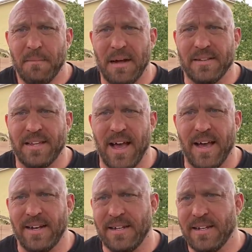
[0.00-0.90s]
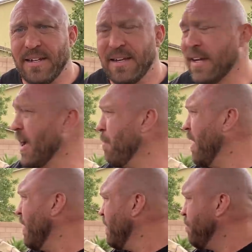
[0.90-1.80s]
I'm outside, I got
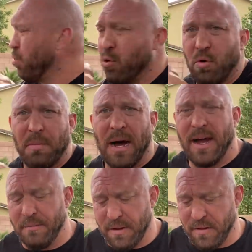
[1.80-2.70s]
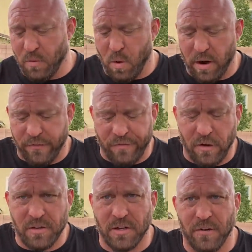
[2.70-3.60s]
my pool behind me, the
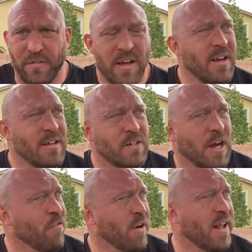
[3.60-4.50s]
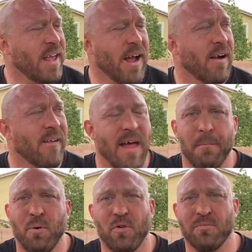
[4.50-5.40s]
waterfall, so Jeffrey and Karen, that
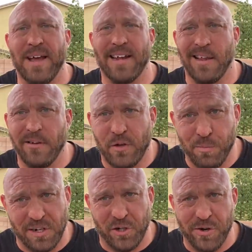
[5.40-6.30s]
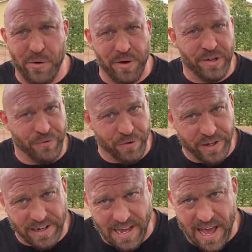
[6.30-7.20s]
pool's making a little too much noise for
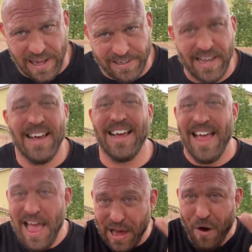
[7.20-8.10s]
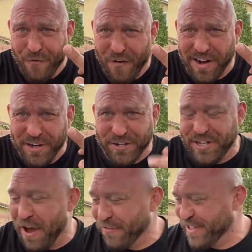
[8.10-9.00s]
you guys. Go fuck
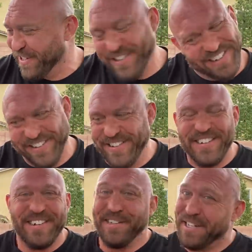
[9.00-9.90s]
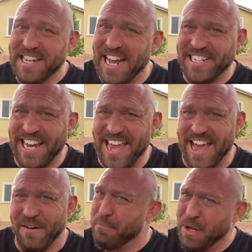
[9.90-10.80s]
yourselves. It's a nice
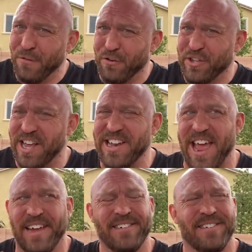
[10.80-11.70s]
day out, beautiful Sunday.